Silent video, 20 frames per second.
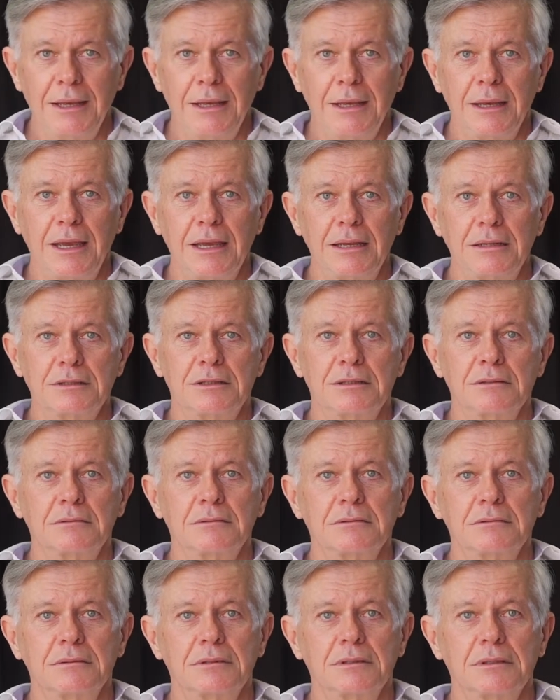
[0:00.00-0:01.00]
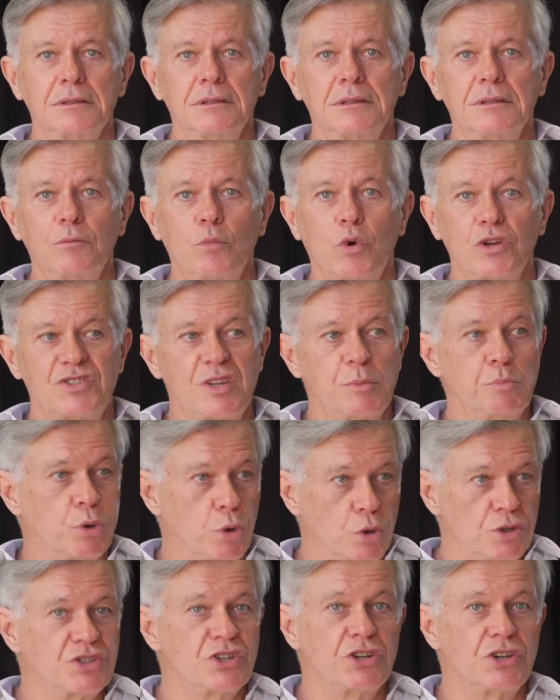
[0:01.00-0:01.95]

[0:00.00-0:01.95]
And what's important